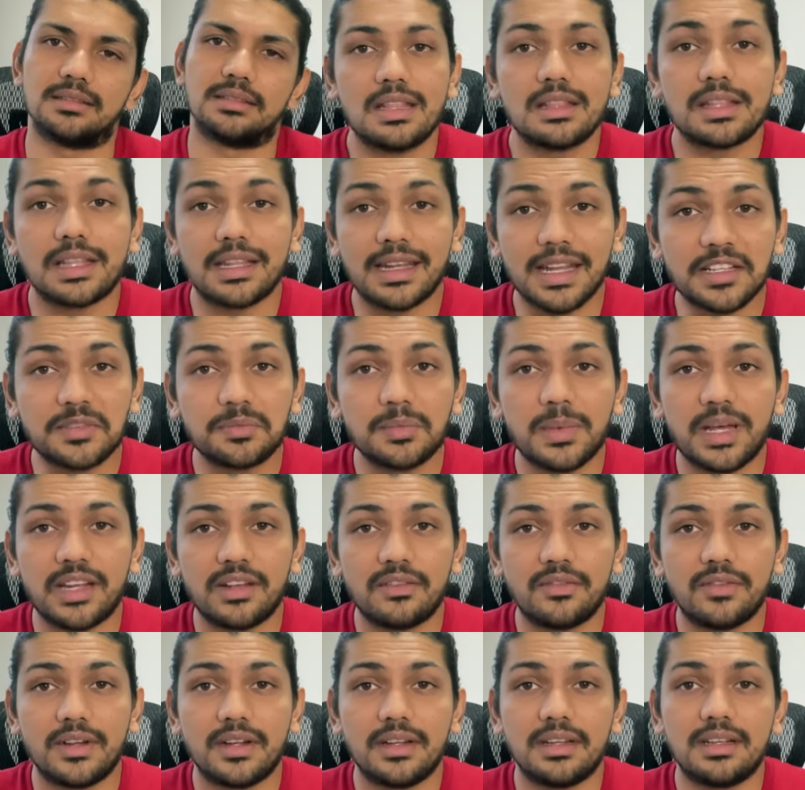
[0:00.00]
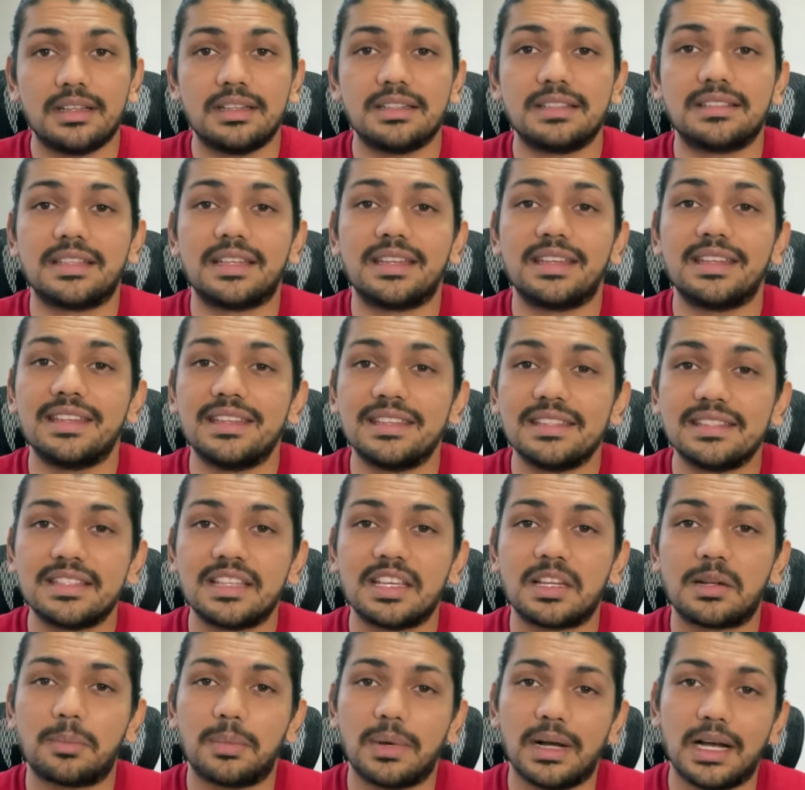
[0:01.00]
The next benefit is an
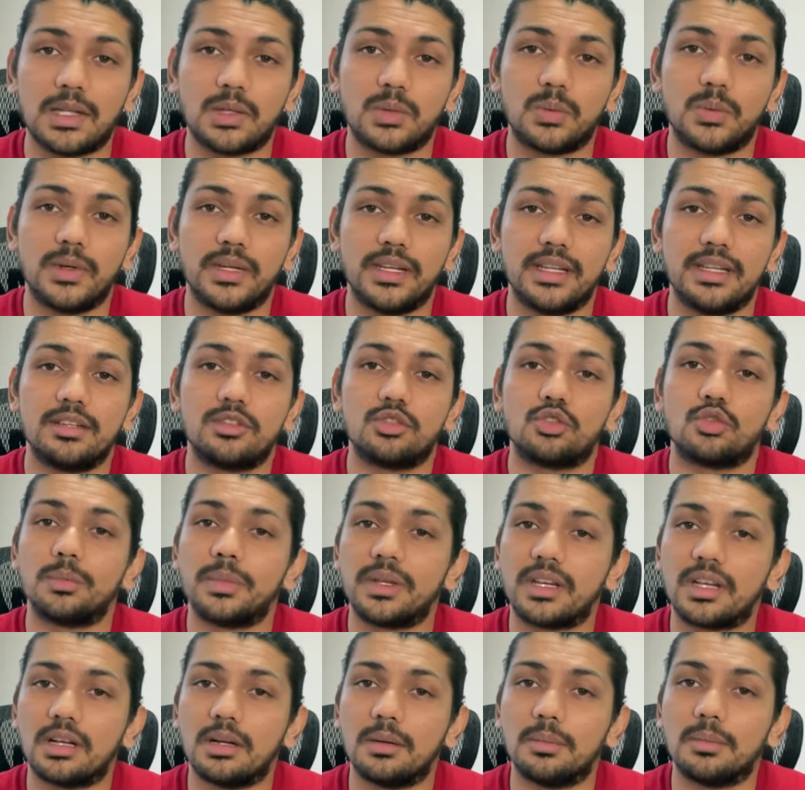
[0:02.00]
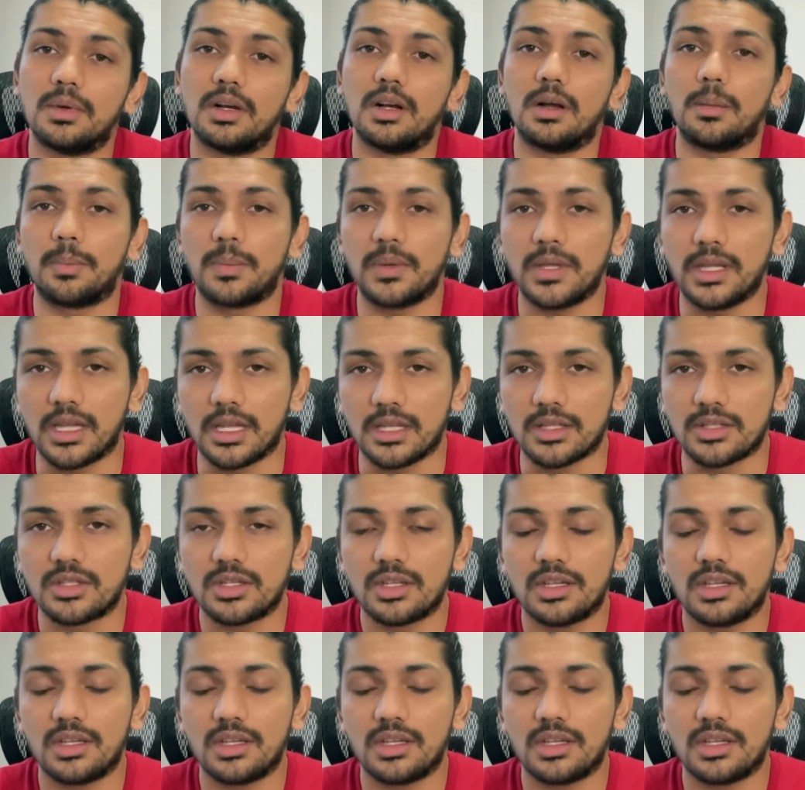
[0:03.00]
easier pathway to become a P E N.